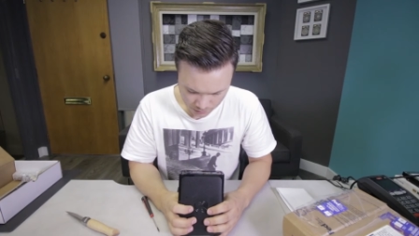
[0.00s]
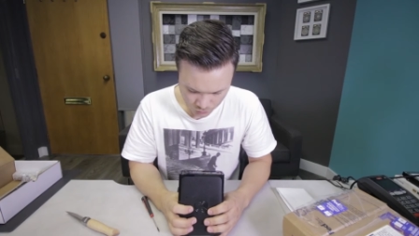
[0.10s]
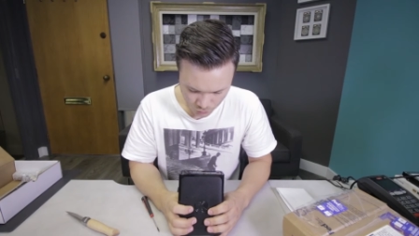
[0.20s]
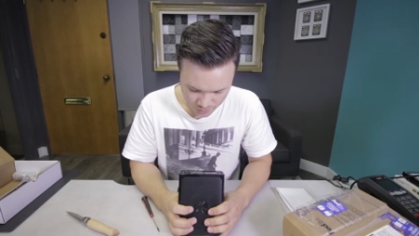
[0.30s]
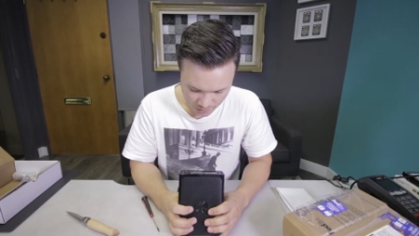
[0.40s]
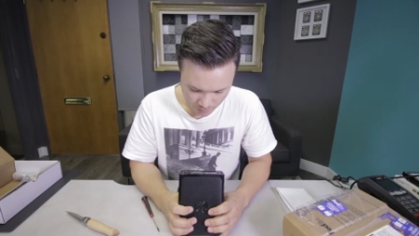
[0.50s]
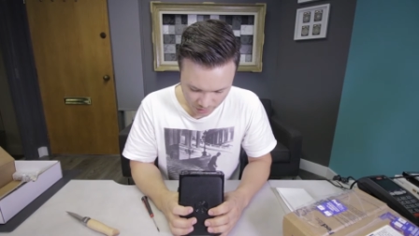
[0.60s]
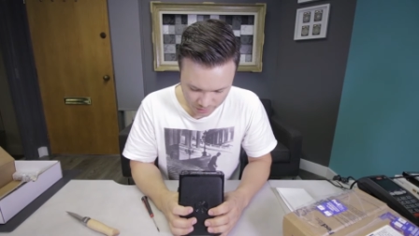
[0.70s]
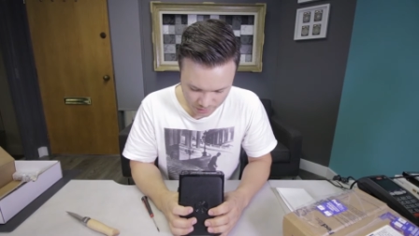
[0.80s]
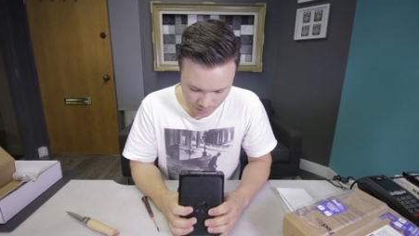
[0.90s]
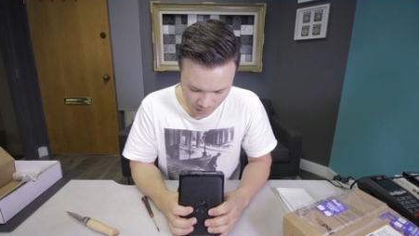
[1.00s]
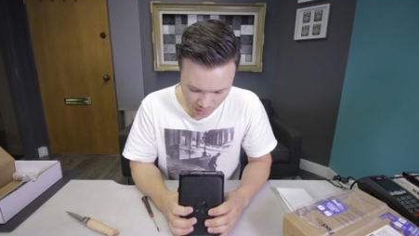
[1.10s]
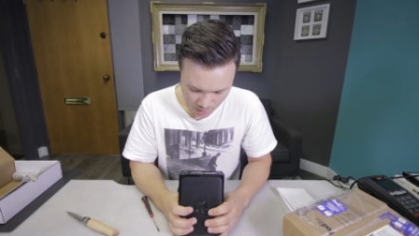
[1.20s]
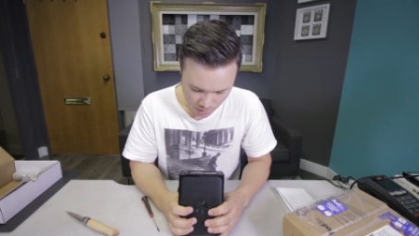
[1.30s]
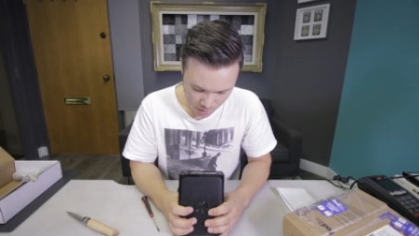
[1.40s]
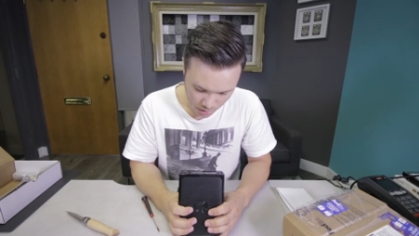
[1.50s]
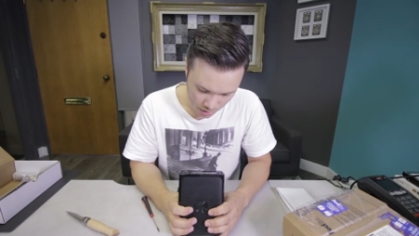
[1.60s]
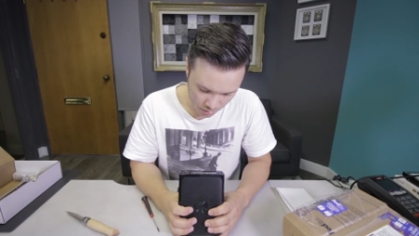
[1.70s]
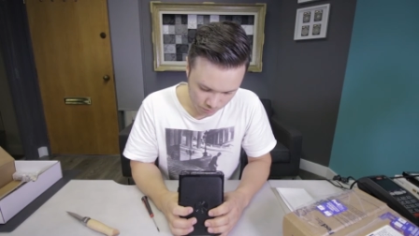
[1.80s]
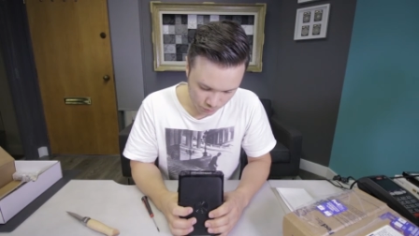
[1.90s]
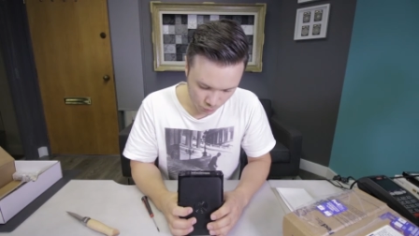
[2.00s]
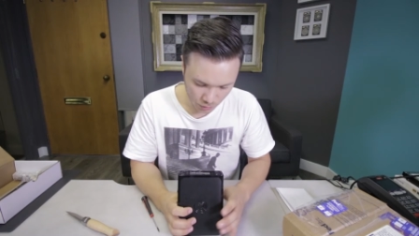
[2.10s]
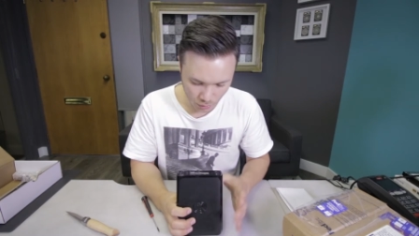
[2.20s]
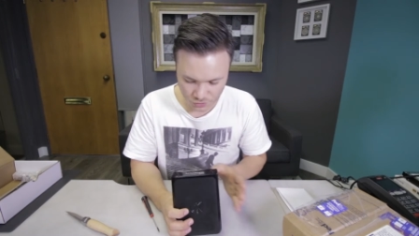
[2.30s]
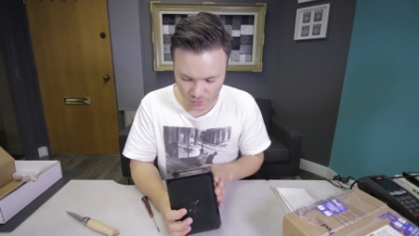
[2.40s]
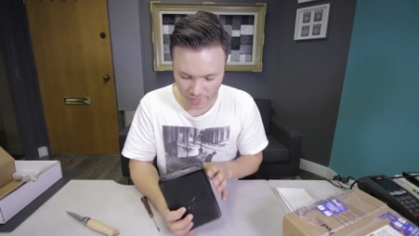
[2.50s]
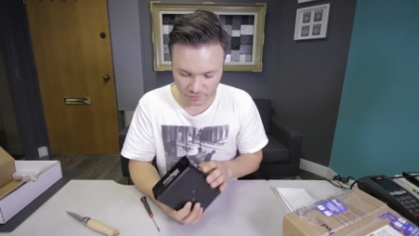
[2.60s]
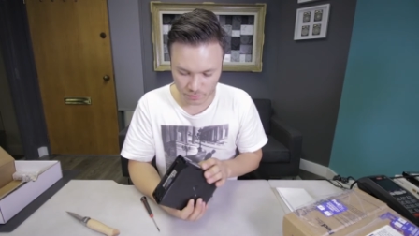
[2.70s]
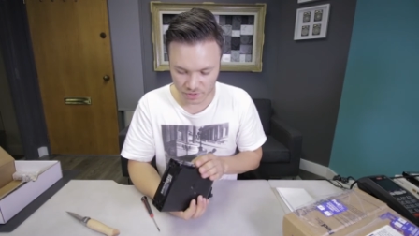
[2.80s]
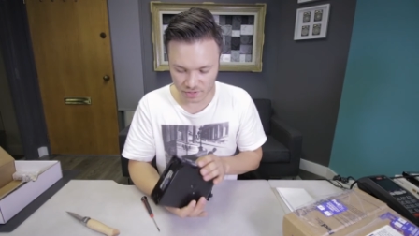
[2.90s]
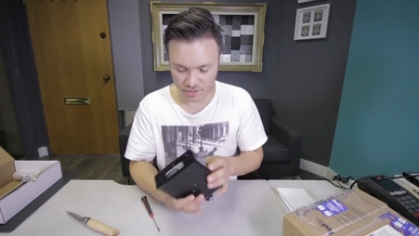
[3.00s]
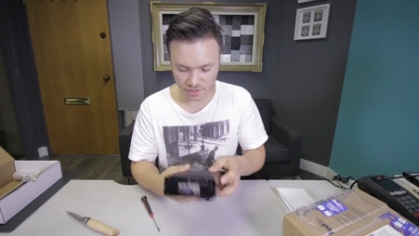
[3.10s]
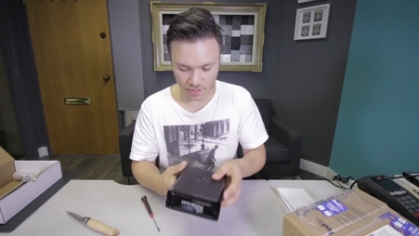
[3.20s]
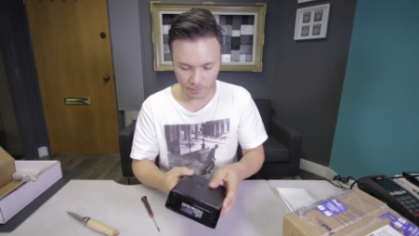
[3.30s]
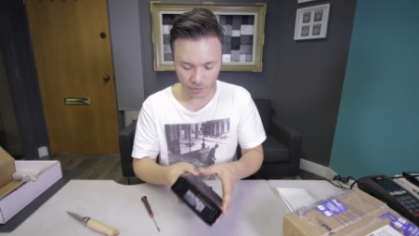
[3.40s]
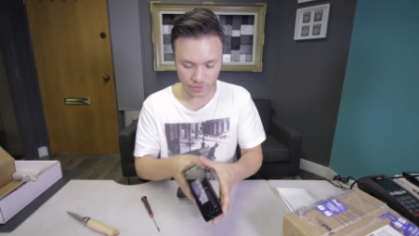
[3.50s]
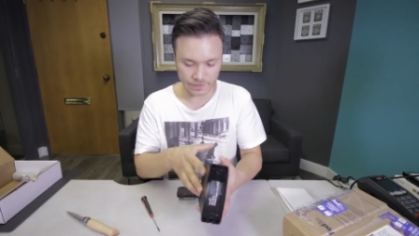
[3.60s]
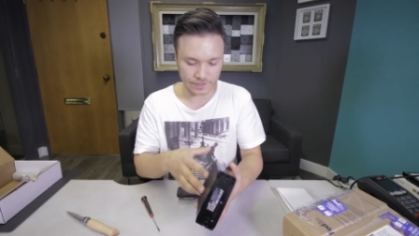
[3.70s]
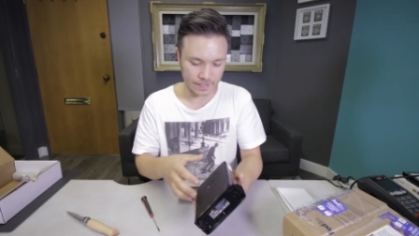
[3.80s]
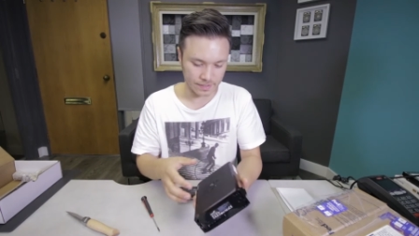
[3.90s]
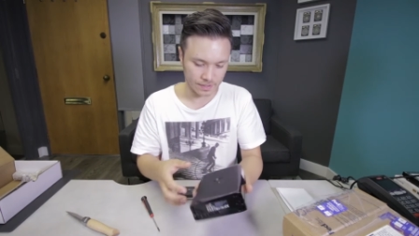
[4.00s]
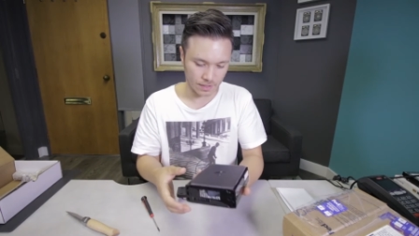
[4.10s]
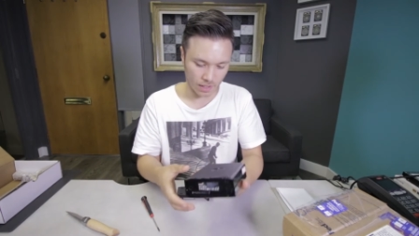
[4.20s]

two terabytes um, will also have to be disassembled and tested.